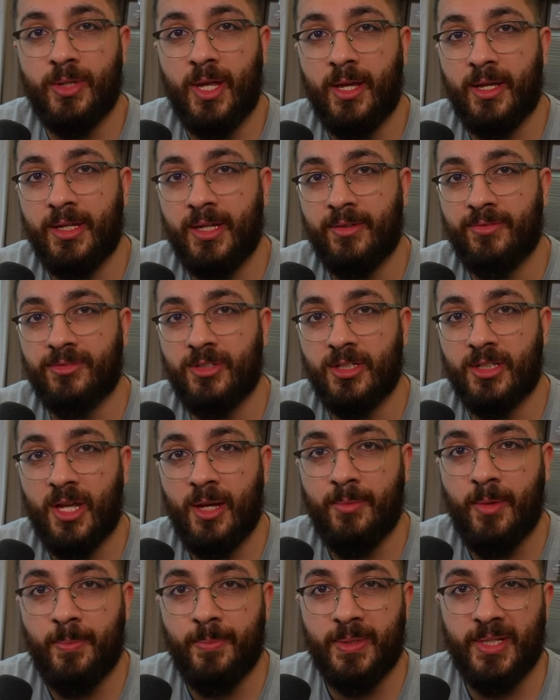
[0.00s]
They gifted
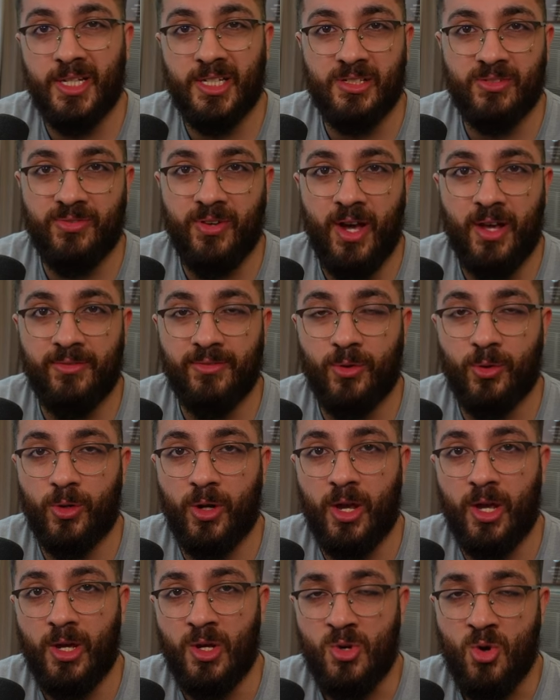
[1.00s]
him a P S five or
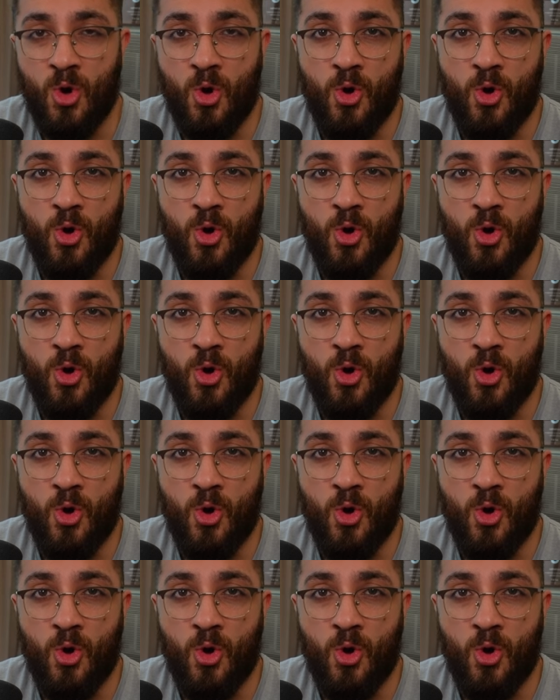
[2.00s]
a